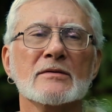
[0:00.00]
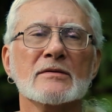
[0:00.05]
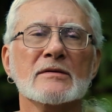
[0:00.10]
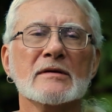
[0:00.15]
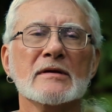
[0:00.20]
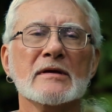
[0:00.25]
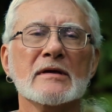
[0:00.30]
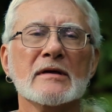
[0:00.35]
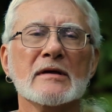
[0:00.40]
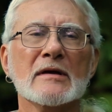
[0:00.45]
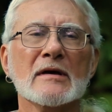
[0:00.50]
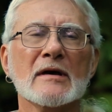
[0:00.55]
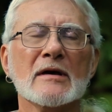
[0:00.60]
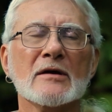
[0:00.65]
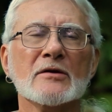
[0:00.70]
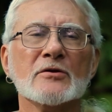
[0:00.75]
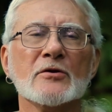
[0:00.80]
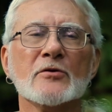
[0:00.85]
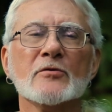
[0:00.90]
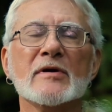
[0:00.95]

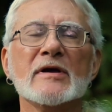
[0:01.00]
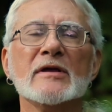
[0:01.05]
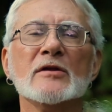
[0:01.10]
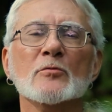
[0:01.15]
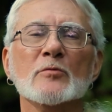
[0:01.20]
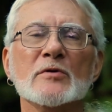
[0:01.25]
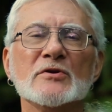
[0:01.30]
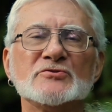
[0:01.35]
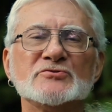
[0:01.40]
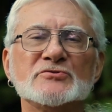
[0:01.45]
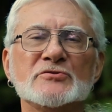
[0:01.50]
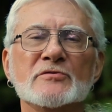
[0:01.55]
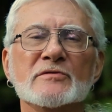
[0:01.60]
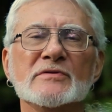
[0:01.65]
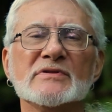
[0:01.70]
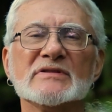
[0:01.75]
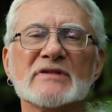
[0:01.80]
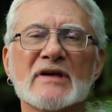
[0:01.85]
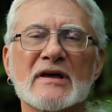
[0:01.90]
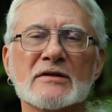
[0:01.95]
the degree to which you
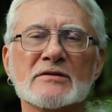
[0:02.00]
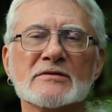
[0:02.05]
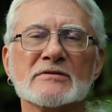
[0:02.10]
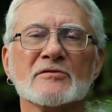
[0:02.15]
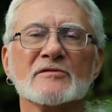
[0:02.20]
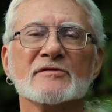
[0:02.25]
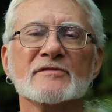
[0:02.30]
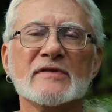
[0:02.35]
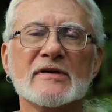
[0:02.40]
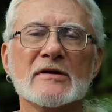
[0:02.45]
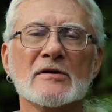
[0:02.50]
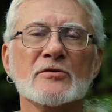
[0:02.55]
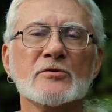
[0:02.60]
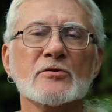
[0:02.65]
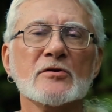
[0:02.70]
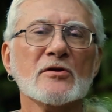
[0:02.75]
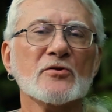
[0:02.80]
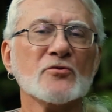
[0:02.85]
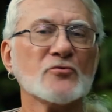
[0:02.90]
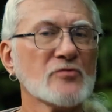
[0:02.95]
sense or feel
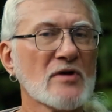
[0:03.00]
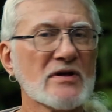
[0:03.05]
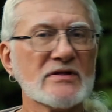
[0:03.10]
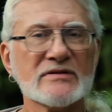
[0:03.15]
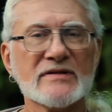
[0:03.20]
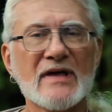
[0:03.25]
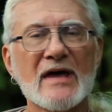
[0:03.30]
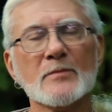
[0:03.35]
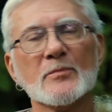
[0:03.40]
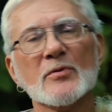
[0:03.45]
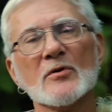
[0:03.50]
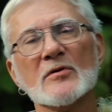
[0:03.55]
you can trust that